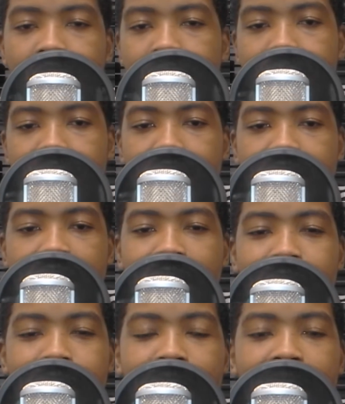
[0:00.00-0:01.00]
because
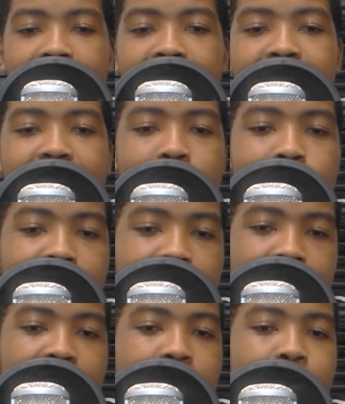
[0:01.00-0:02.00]
I like it when
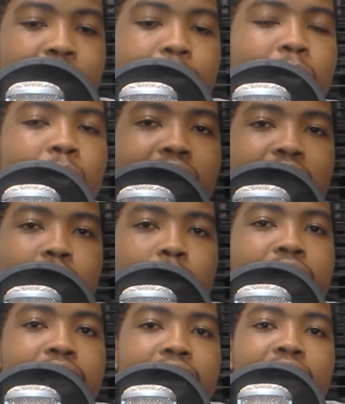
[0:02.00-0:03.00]
as people we get to
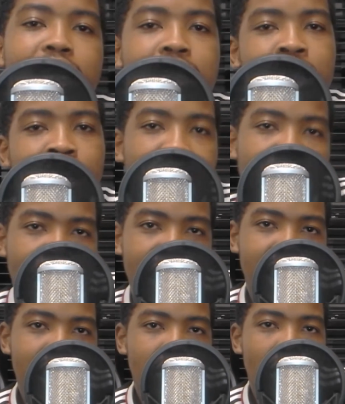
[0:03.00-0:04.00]
engage
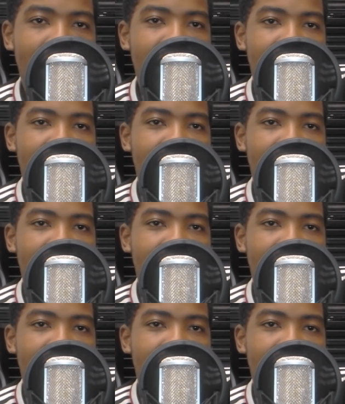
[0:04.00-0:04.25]
and get to